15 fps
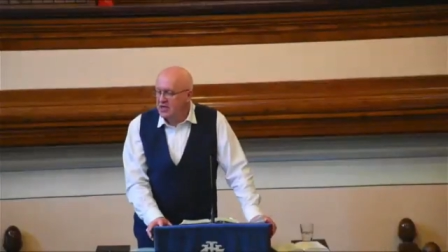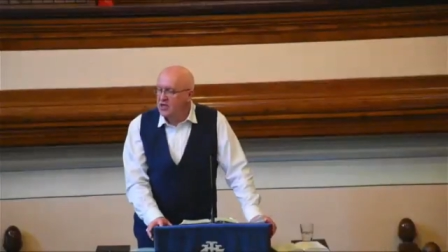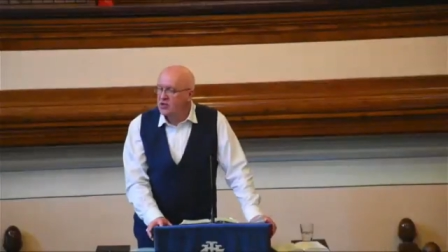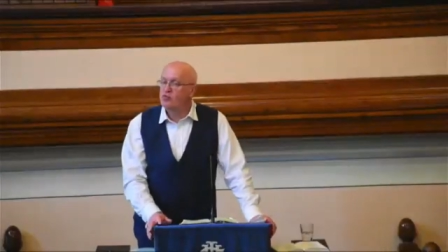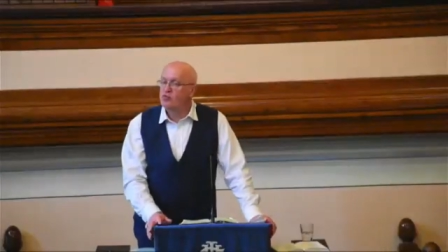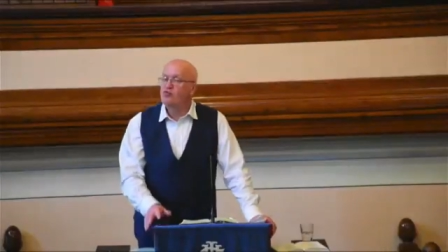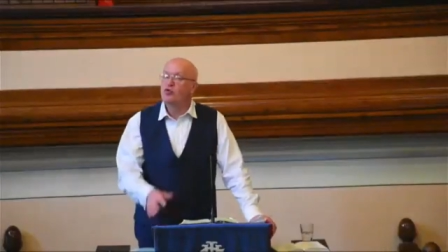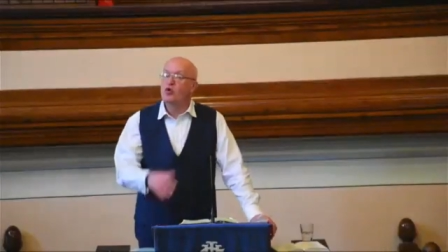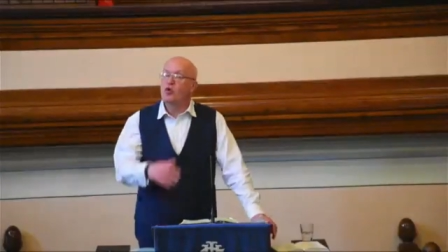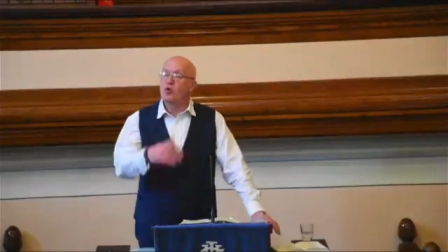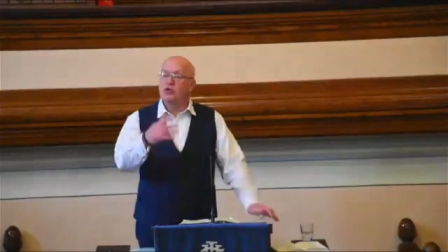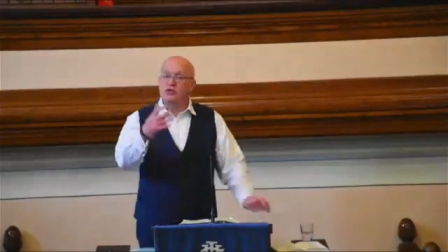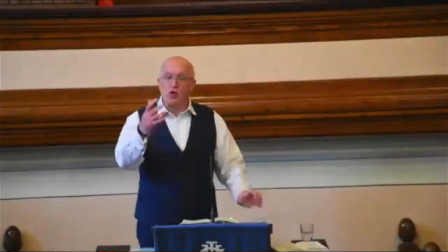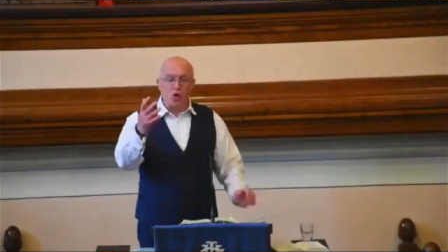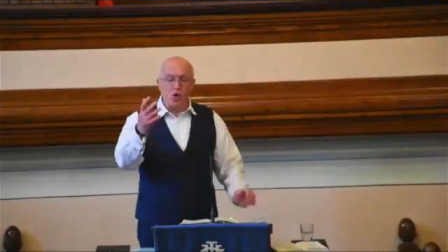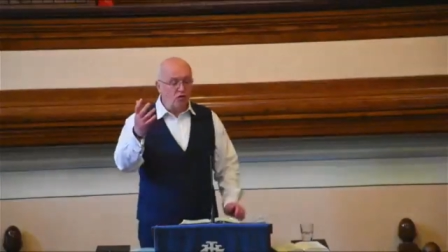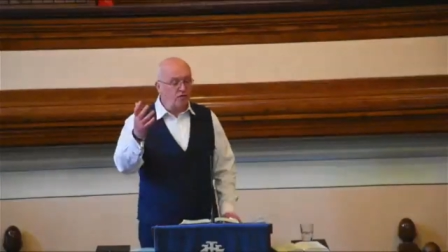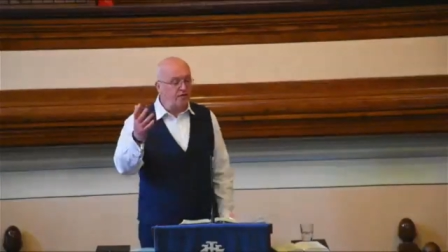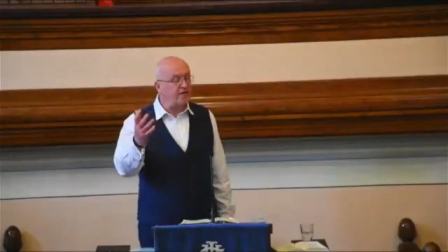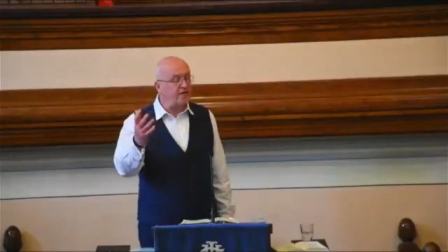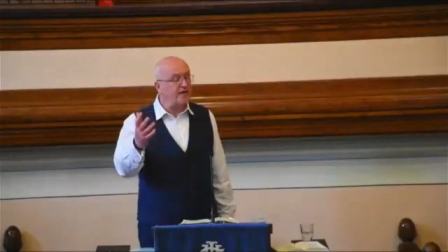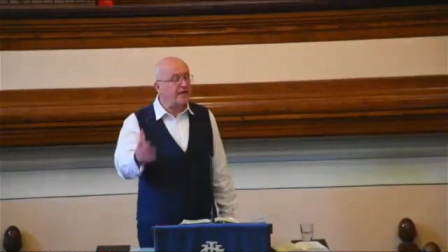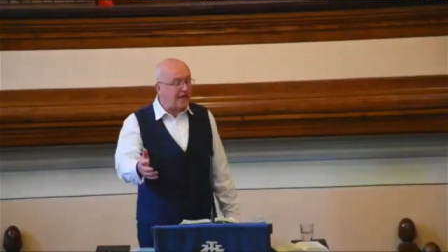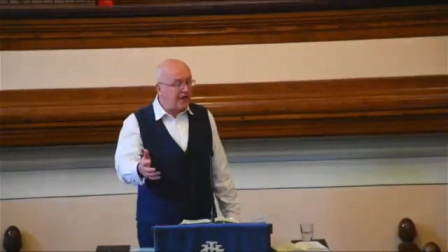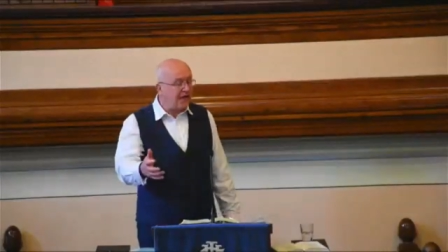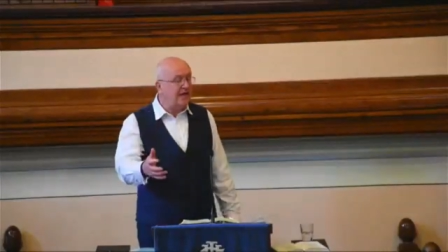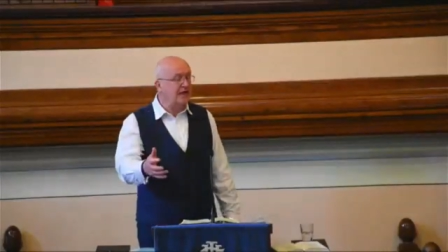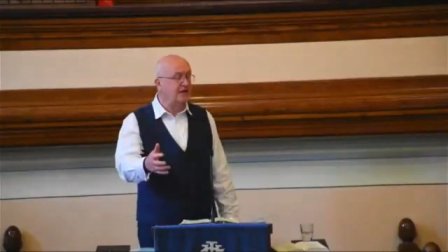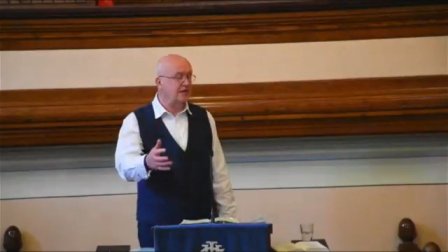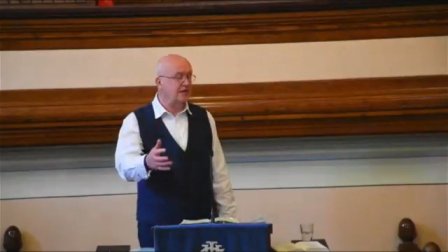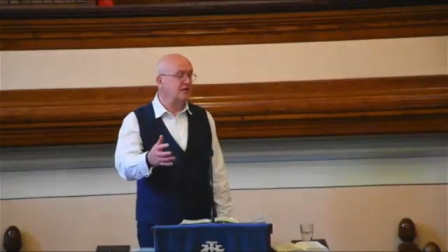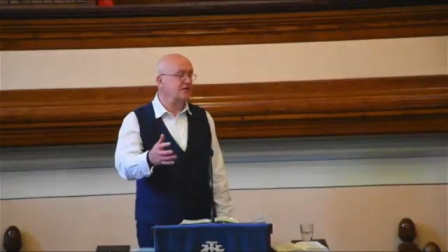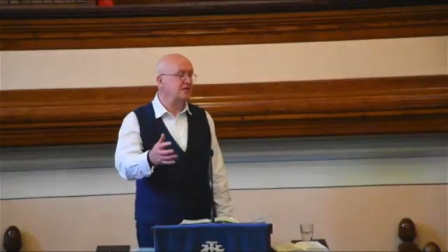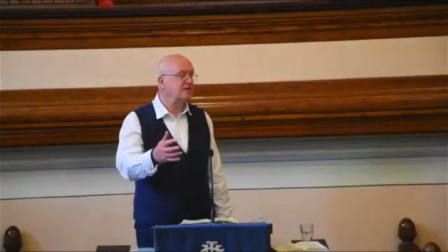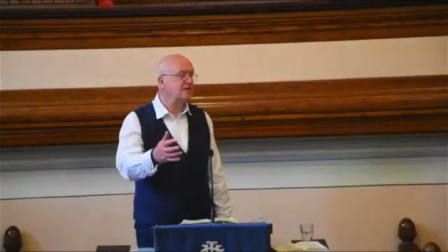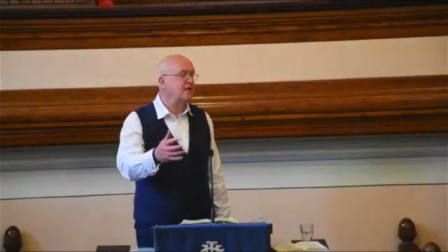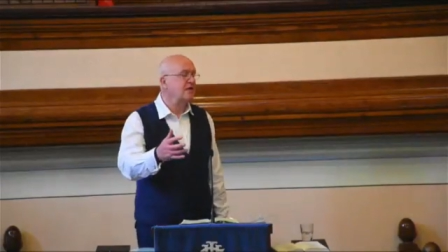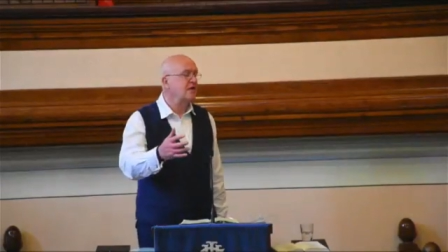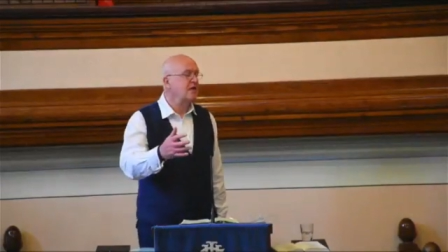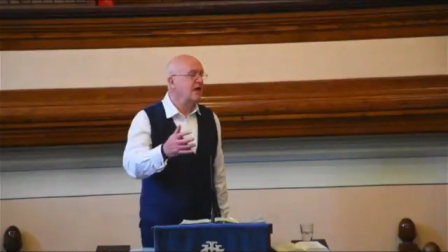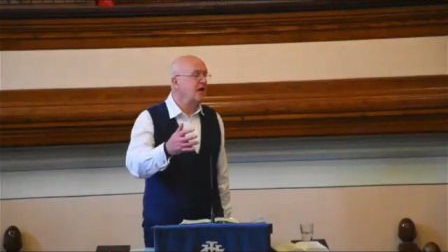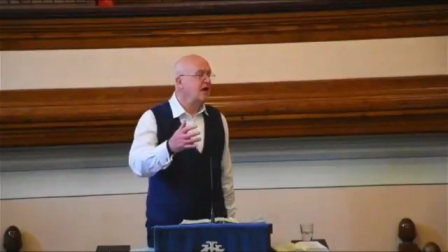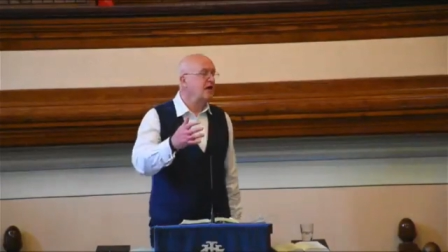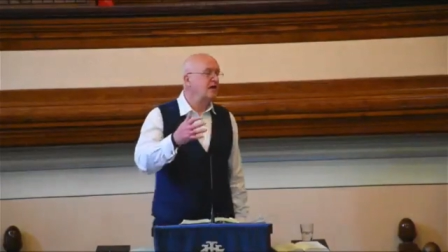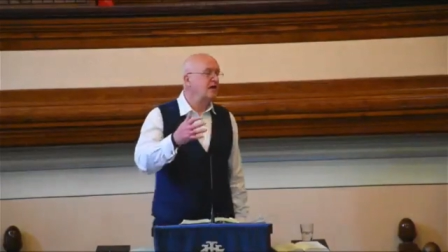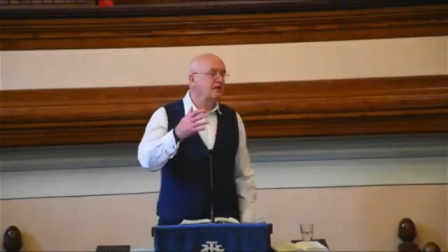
who rules over the kings and